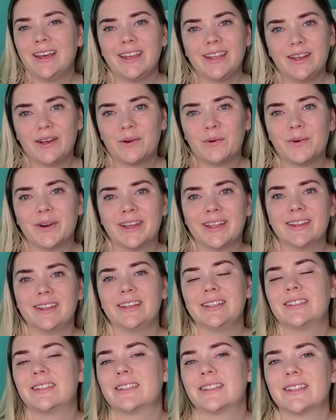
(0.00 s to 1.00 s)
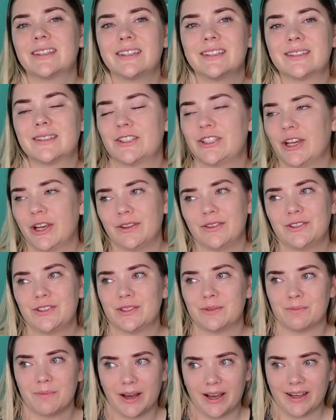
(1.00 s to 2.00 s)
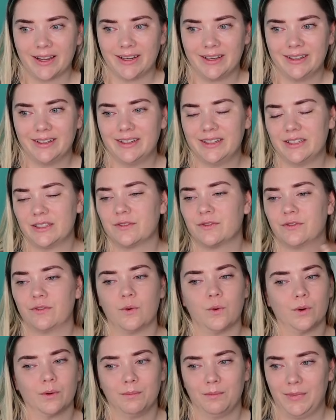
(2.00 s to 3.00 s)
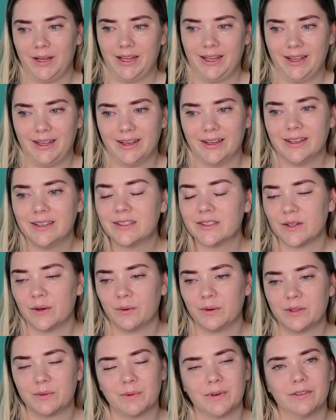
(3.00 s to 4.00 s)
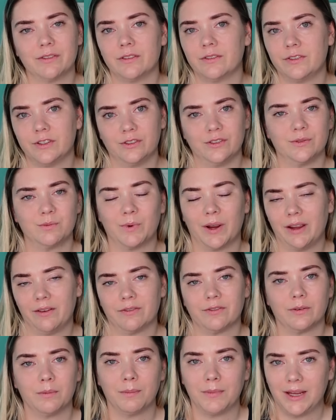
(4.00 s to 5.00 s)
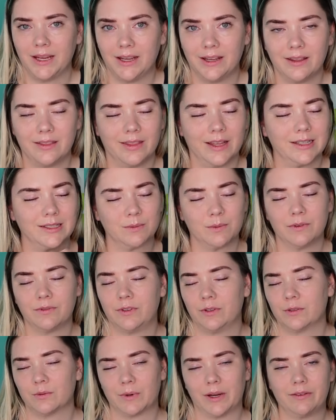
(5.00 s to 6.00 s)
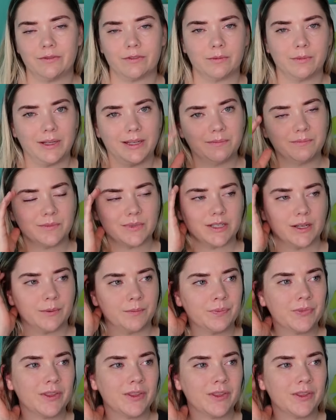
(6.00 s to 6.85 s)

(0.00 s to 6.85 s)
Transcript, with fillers: you know what, it's this challenge is mine, it's for me, so it's whatever feels right for me, and that's what feels right for me. So